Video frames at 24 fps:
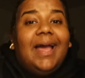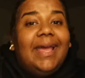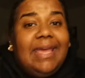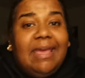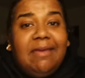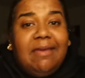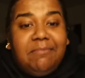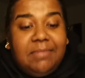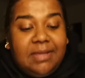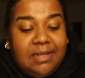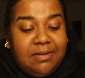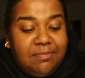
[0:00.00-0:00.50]
I
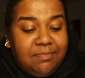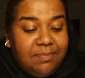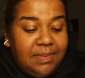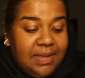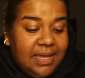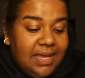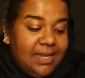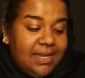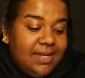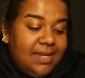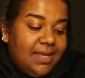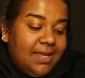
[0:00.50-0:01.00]
am in
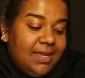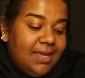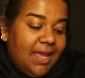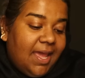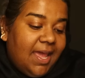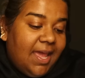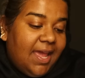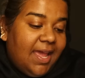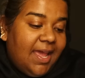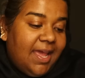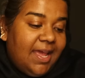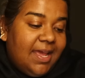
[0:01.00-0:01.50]
bed
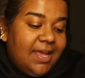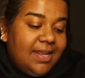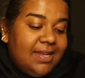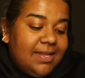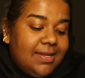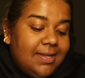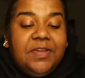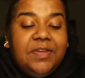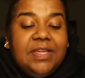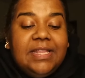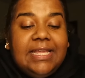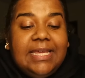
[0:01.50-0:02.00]

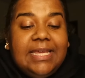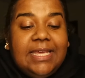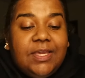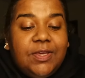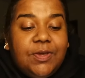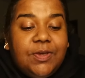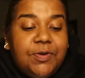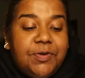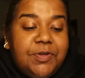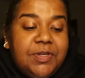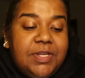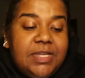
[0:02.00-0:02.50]
and feeling
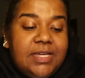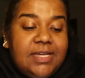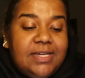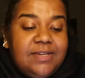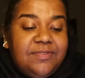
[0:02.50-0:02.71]
good,